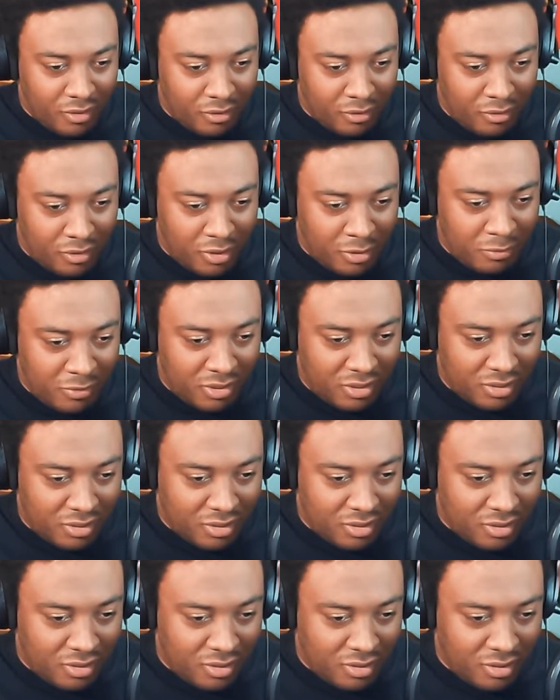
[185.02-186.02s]
Ooh, let me
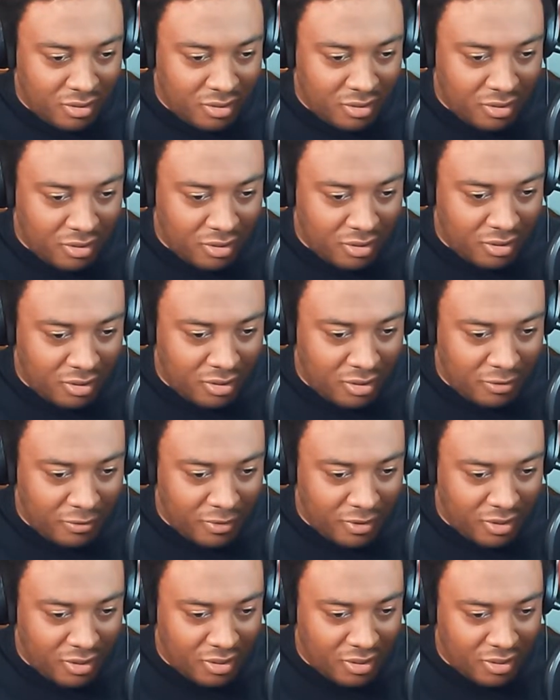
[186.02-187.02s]
just over
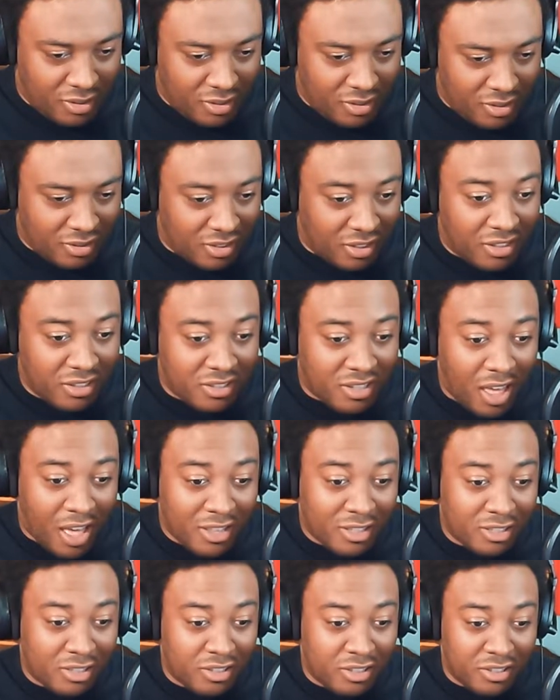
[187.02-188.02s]
this, because
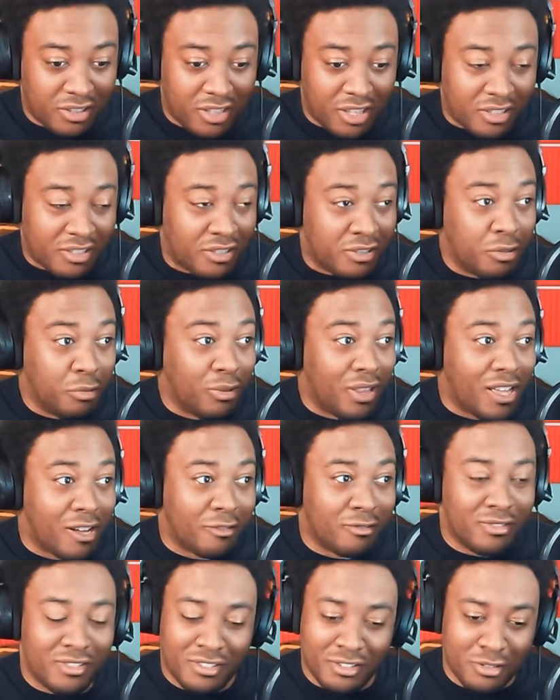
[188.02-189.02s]
that's, that's too loud,
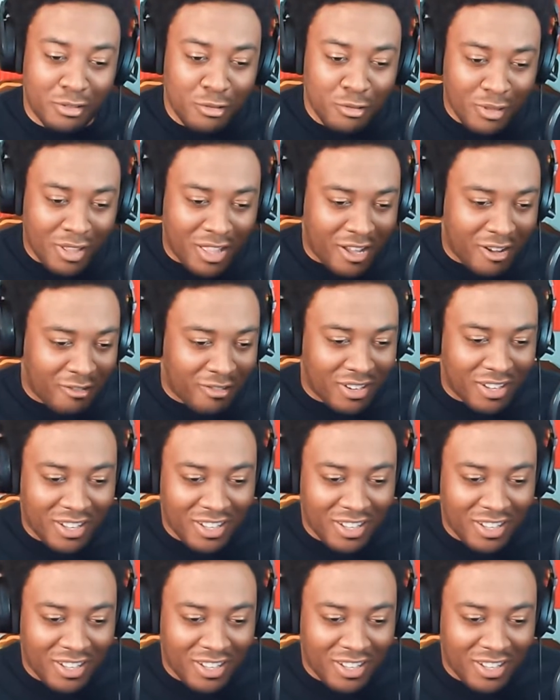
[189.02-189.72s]
too loud.